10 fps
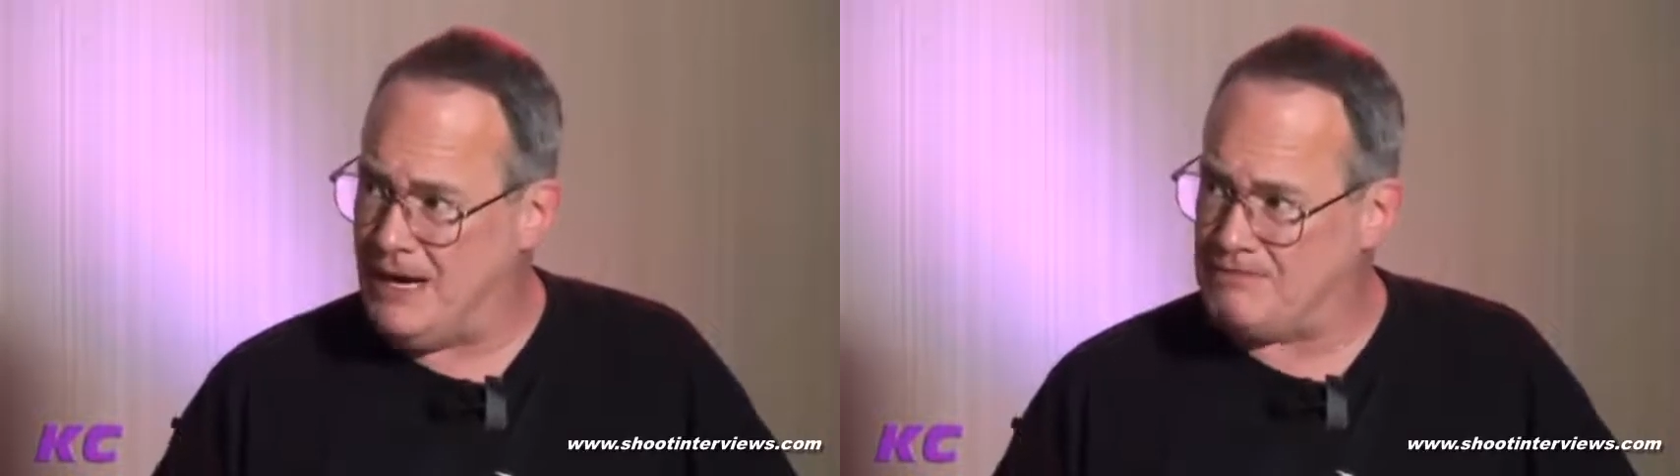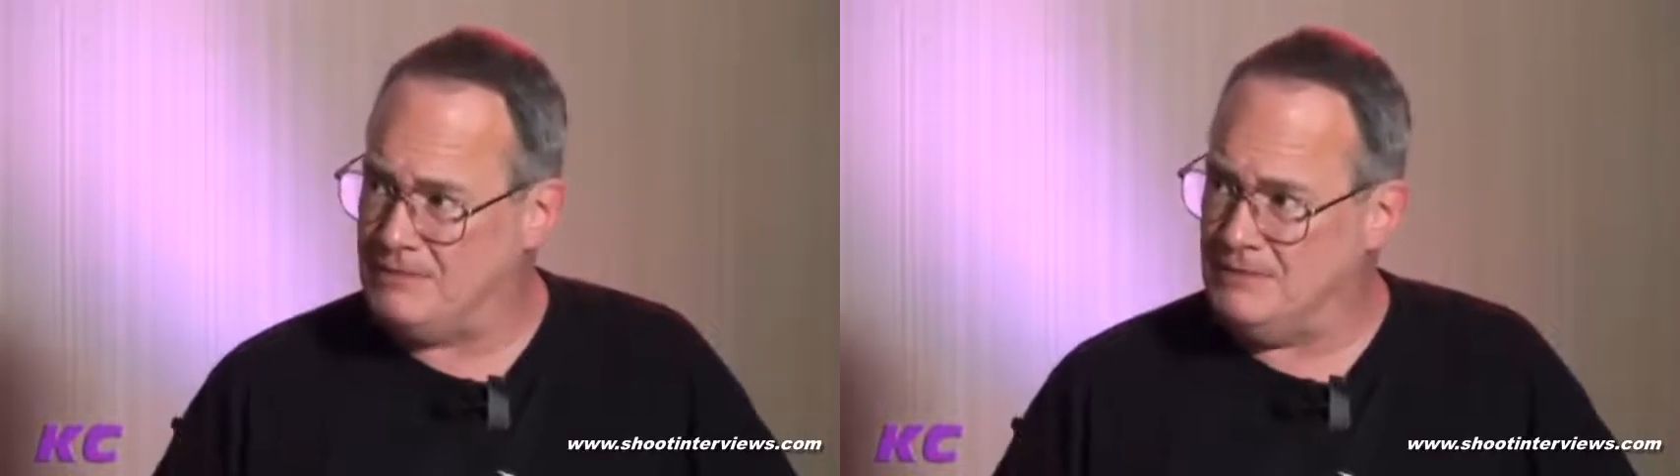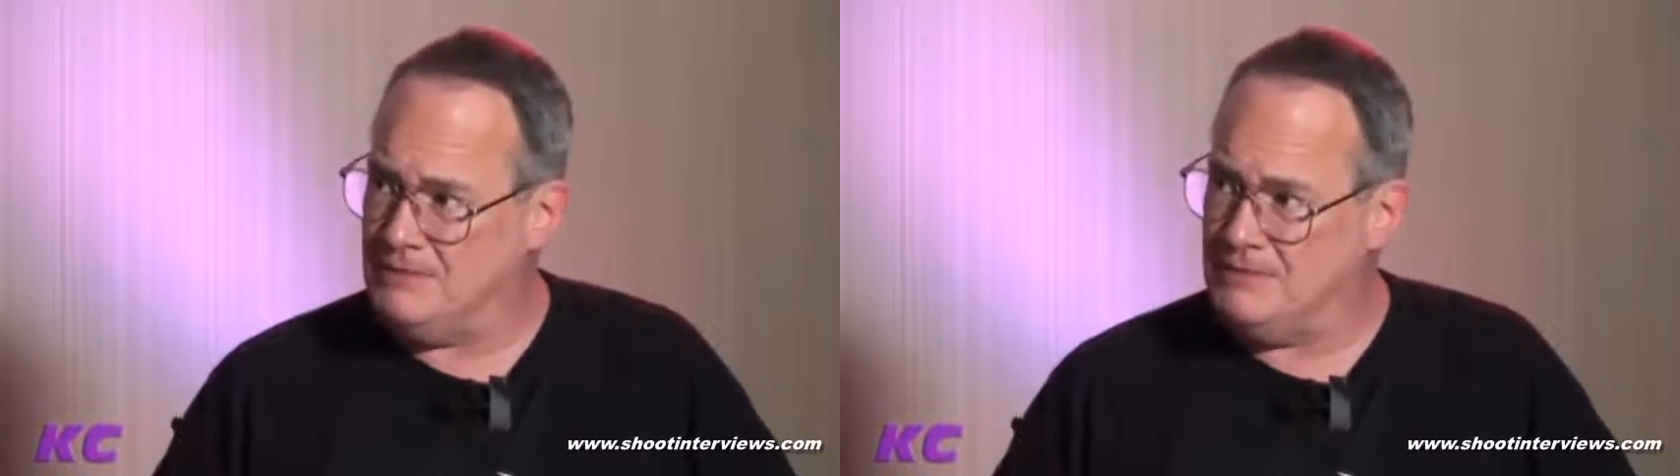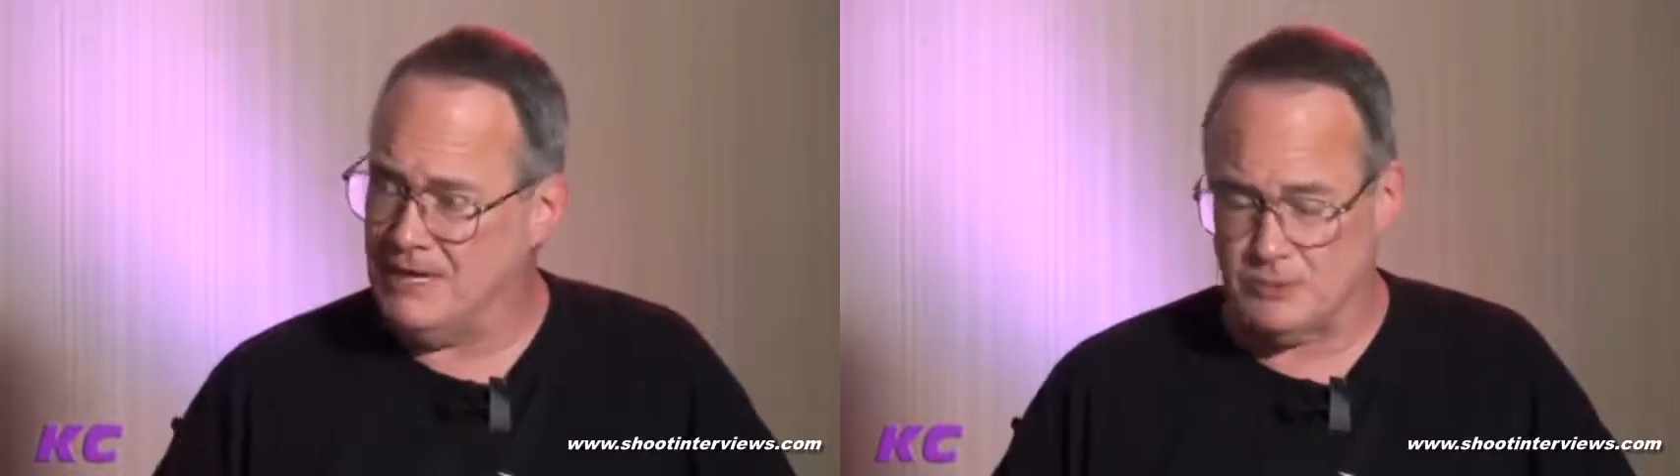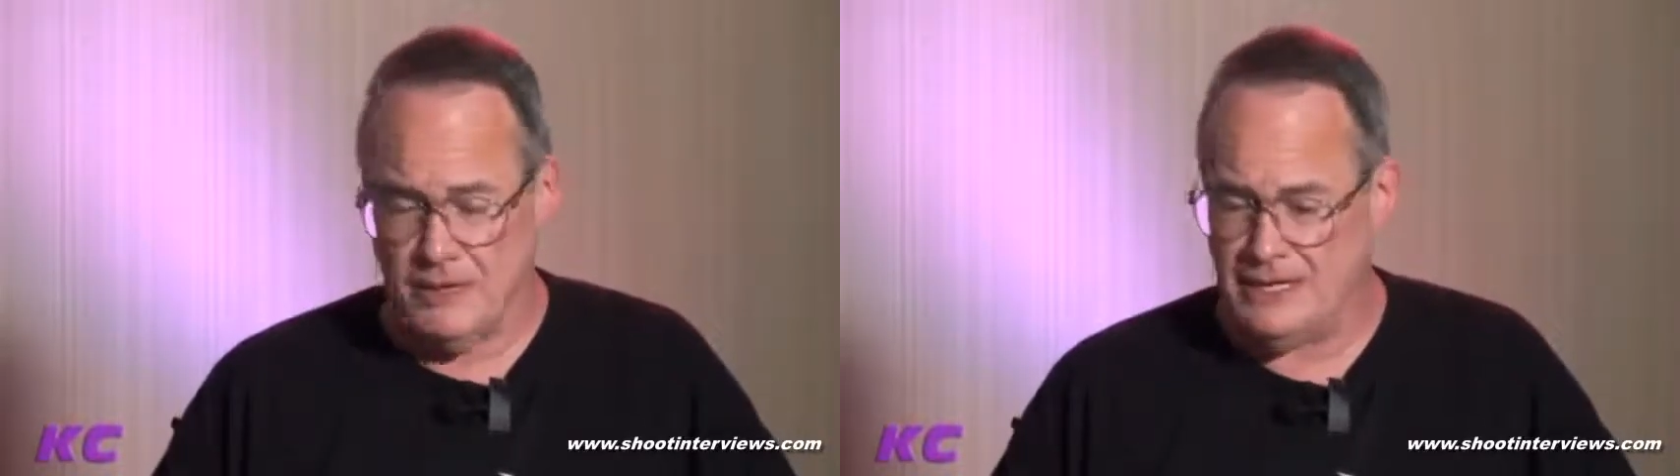up.
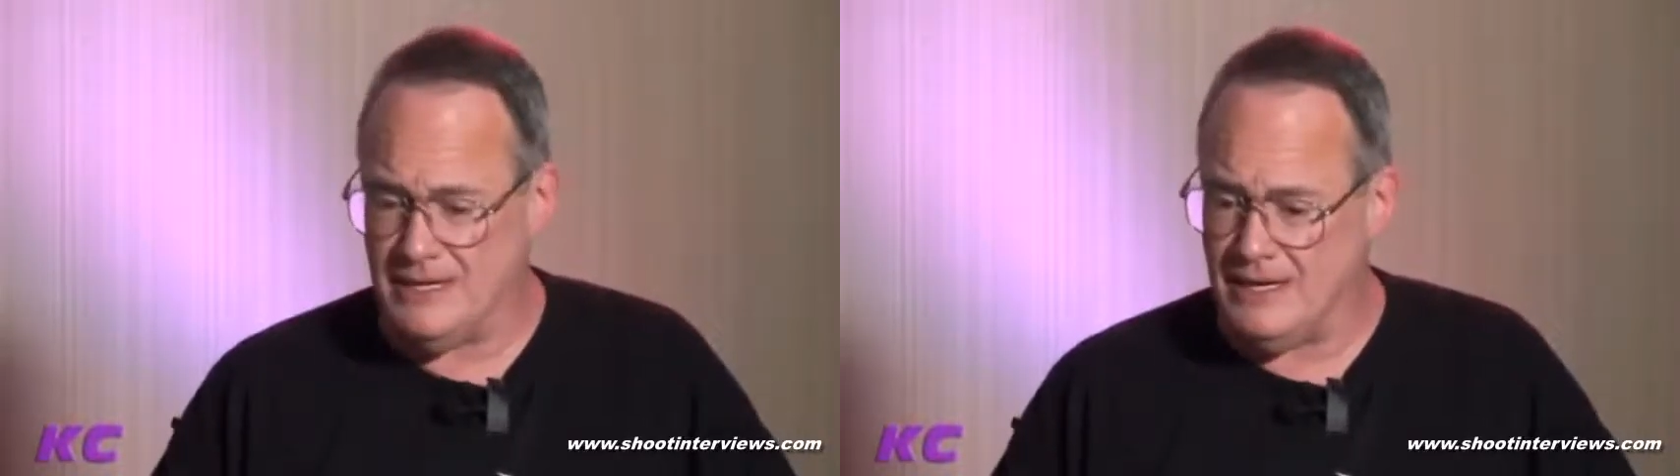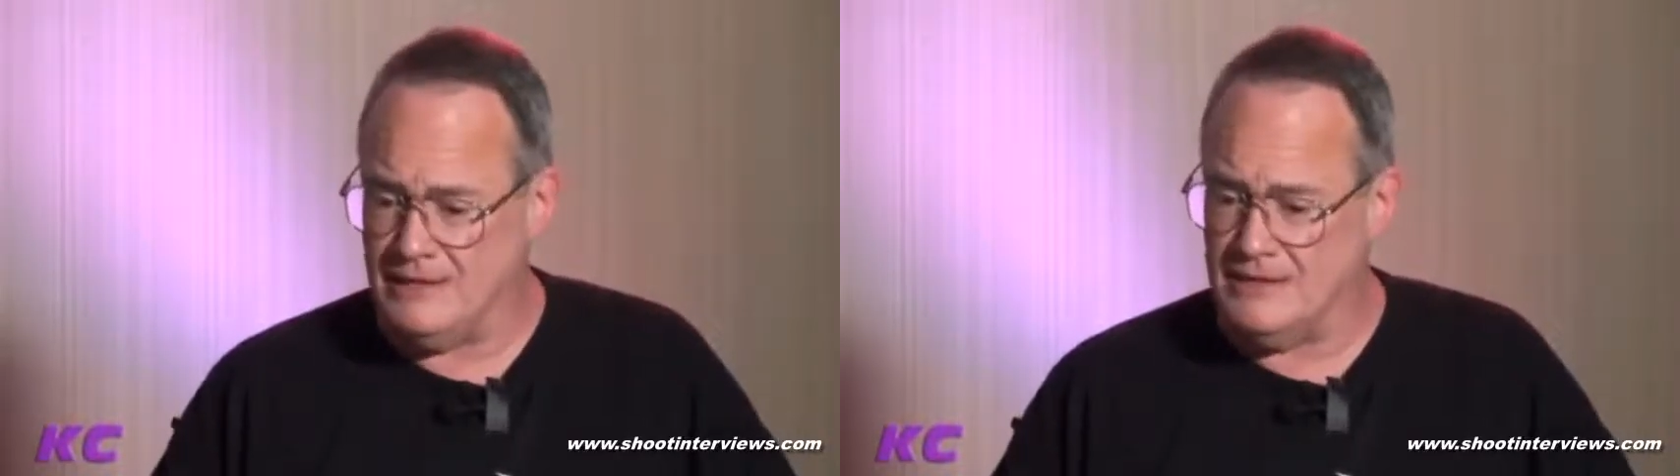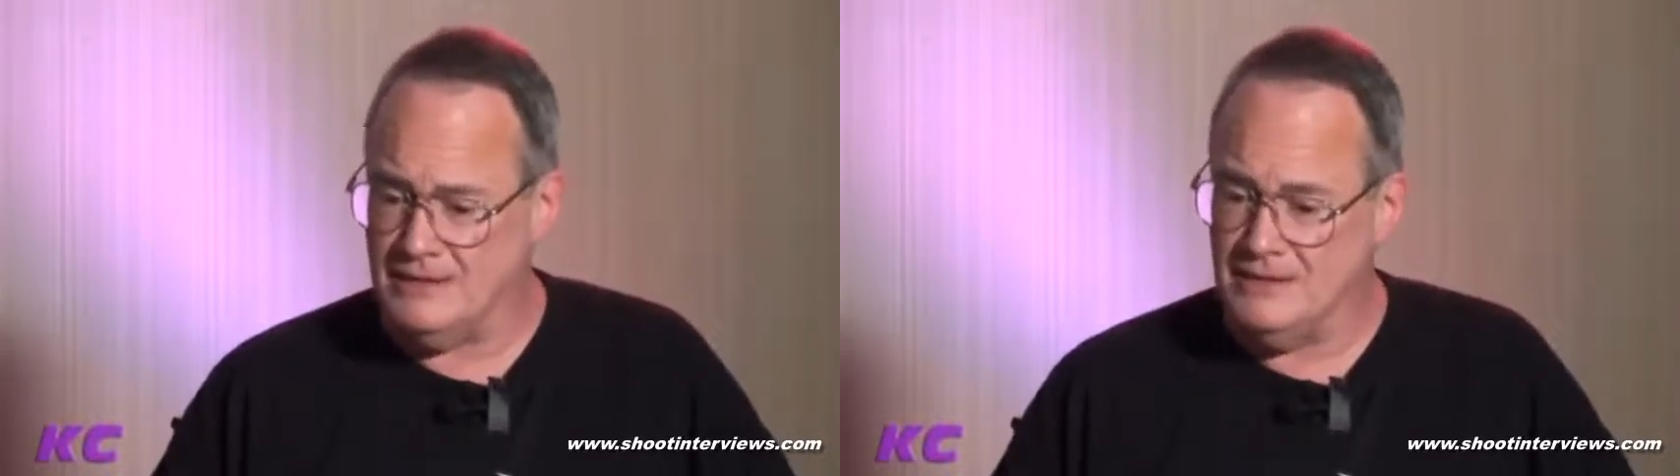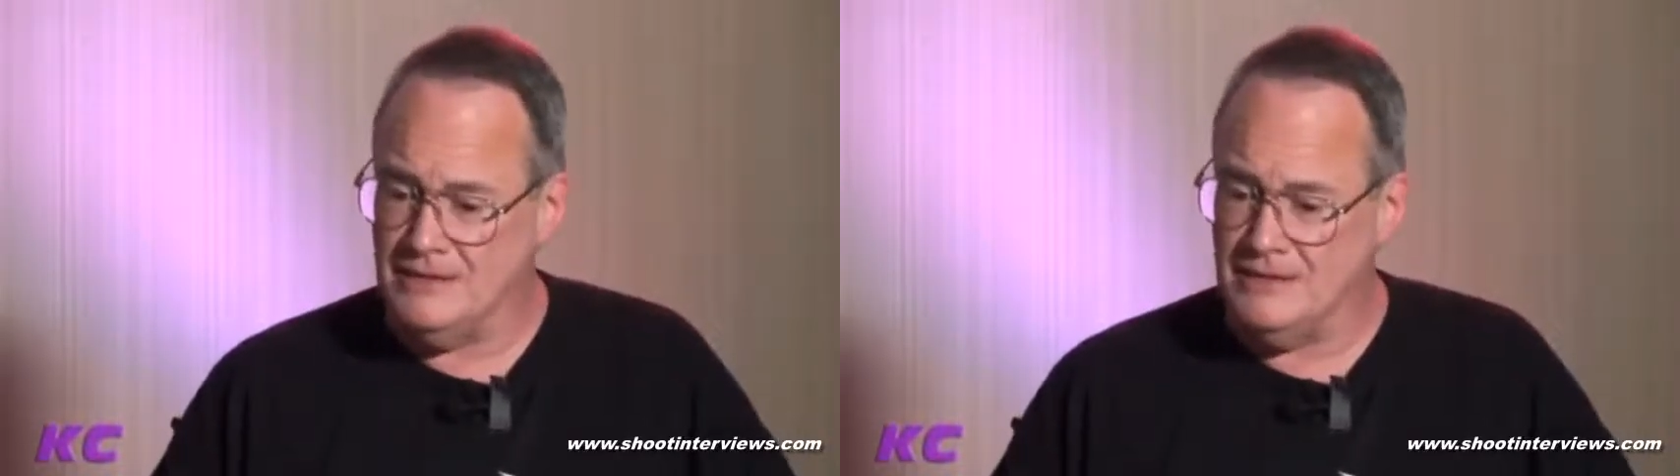That's what he did.